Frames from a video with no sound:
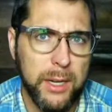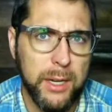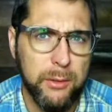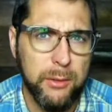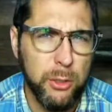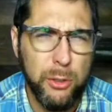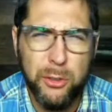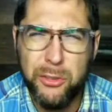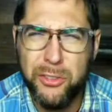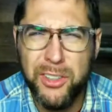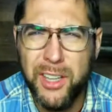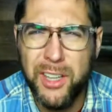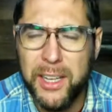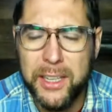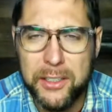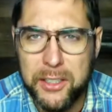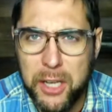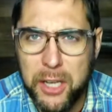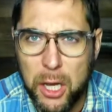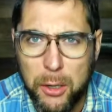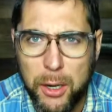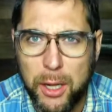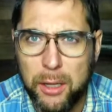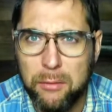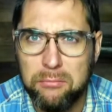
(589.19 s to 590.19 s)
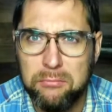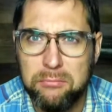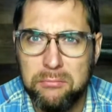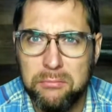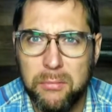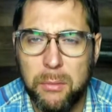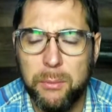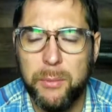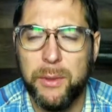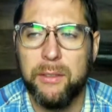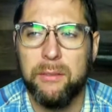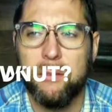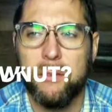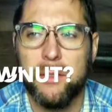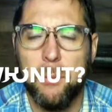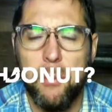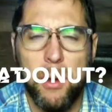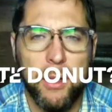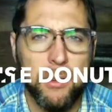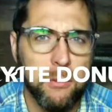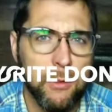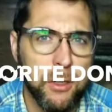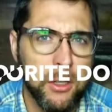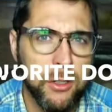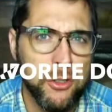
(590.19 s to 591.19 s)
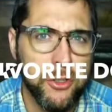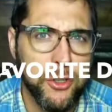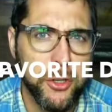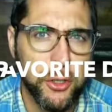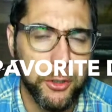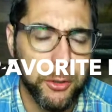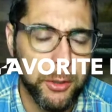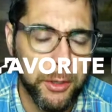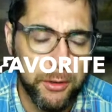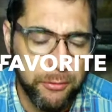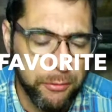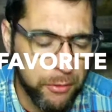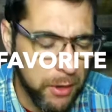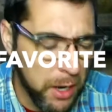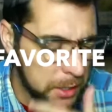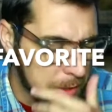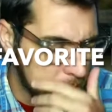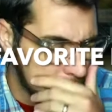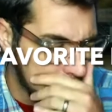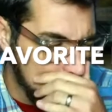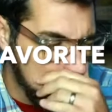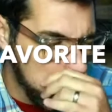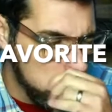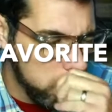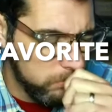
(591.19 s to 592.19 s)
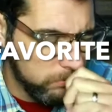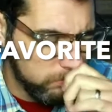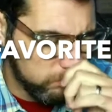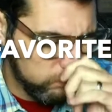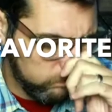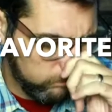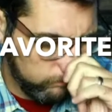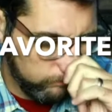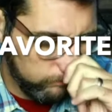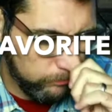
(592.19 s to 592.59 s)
Right? Who doesn't like a donut? I mean, come on. Sugary fried dough?